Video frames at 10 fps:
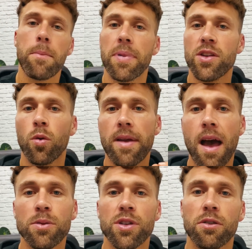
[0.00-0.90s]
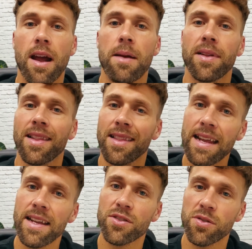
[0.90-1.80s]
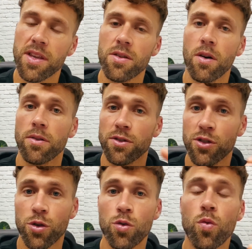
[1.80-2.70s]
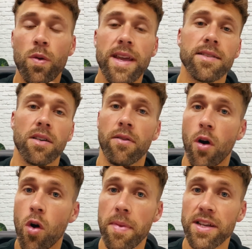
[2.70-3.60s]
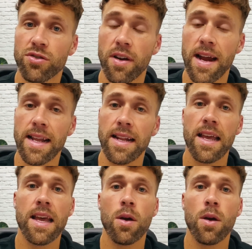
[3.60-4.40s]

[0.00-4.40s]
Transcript: But you'll be able to grab the link to get your 2 weeks of home-based training.